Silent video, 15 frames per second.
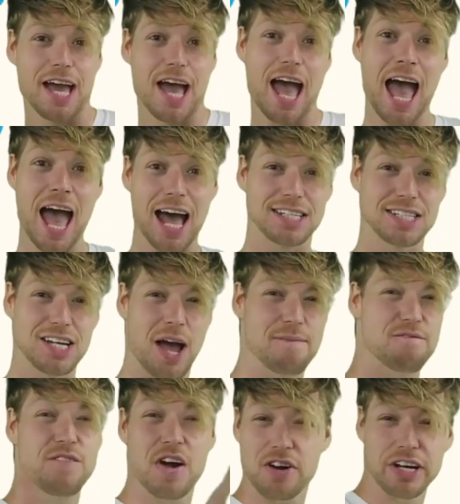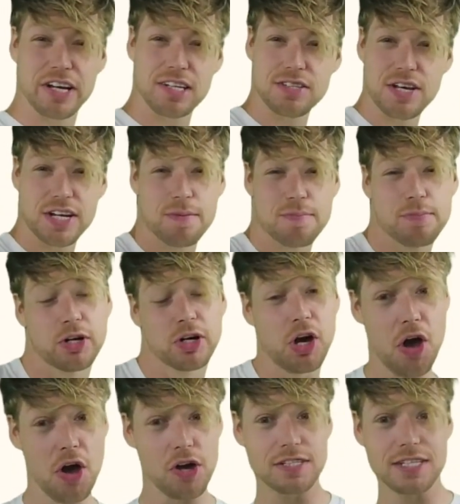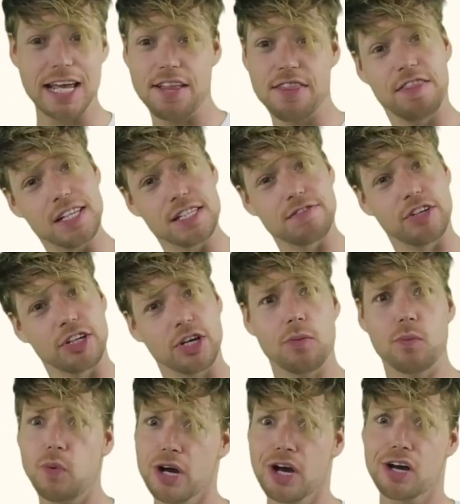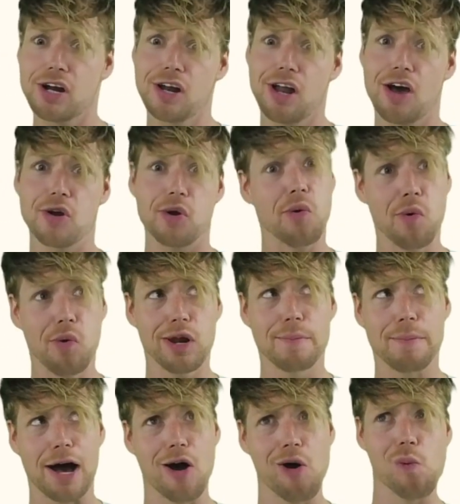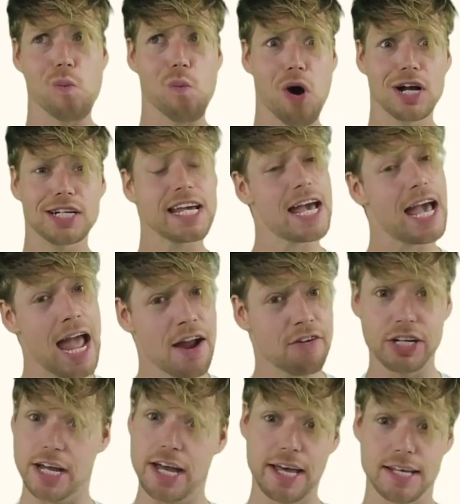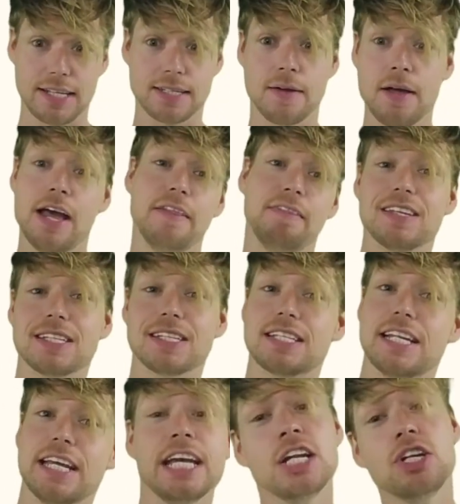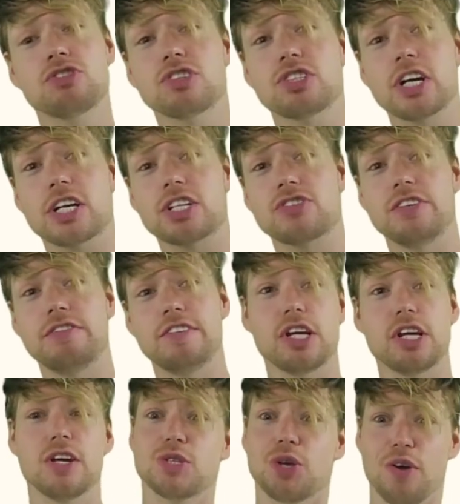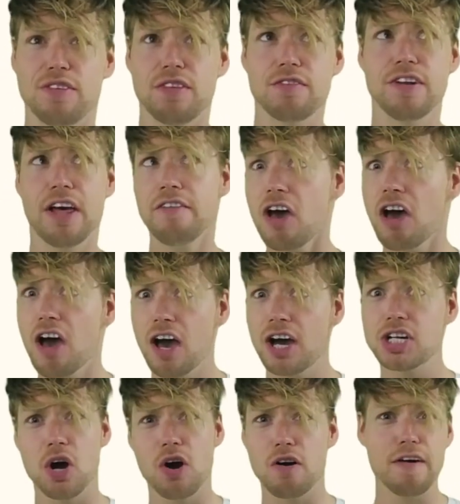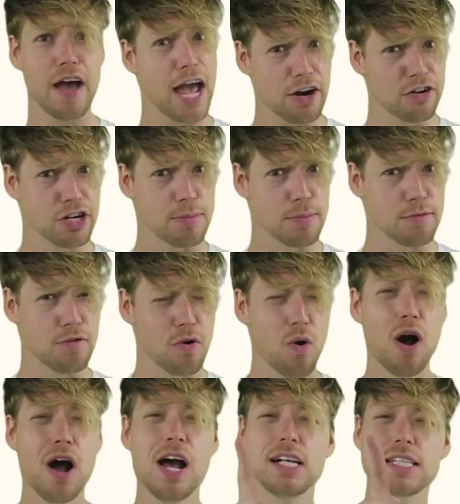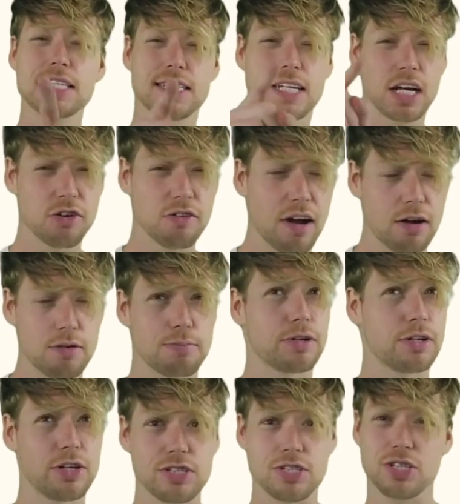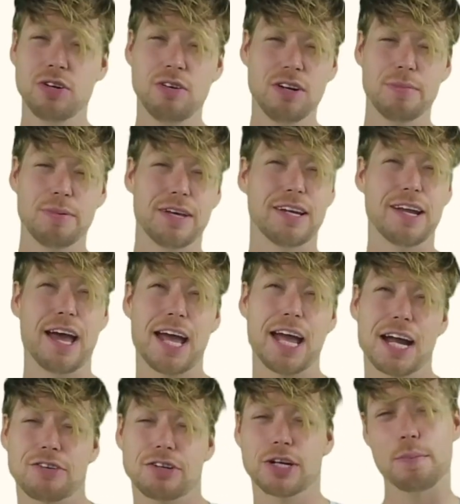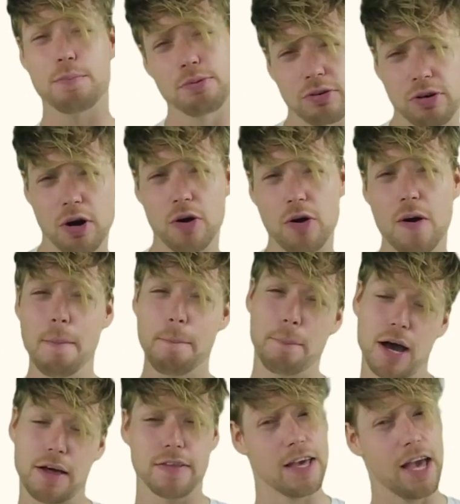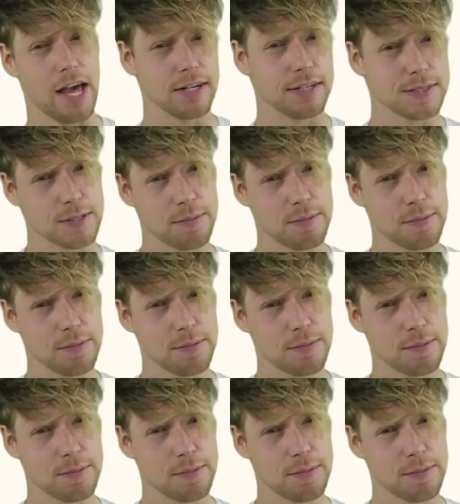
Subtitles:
and I'm very excited because in this video we're going to learn all about what area is. This is an introductory video, so if you've never heard of area before, stick around because you're going to be an area pro by the end.